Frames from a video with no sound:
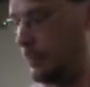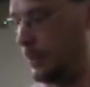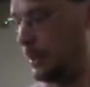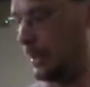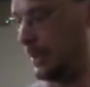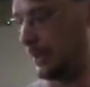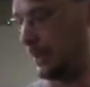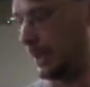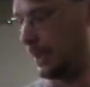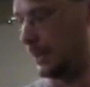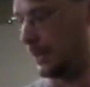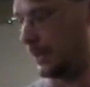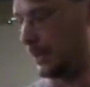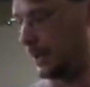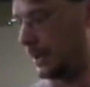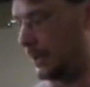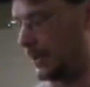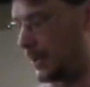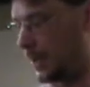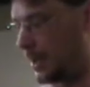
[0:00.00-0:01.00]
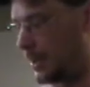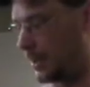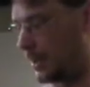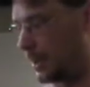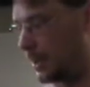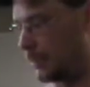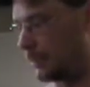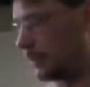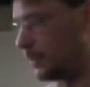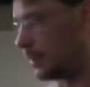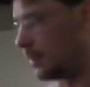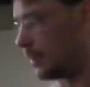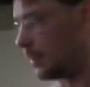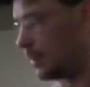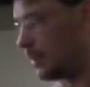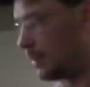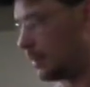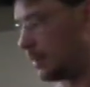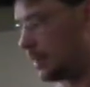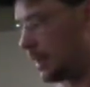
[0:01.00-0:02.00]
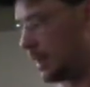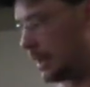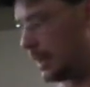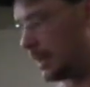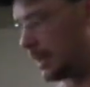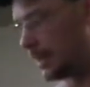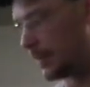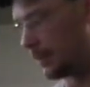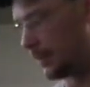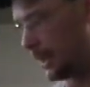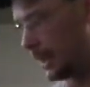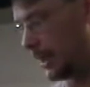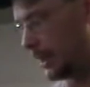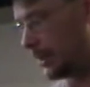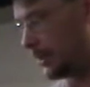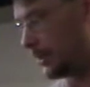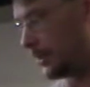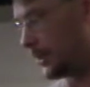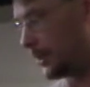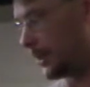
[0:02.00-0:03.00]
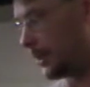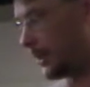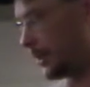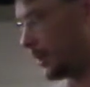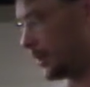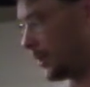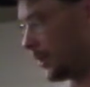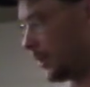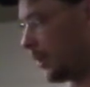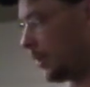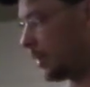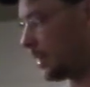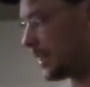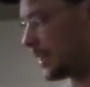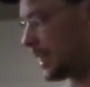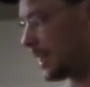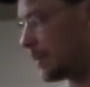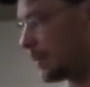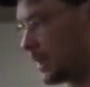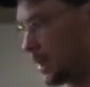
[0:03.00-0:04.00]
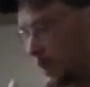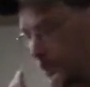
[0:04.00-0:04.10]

it's on there, and the whole assembly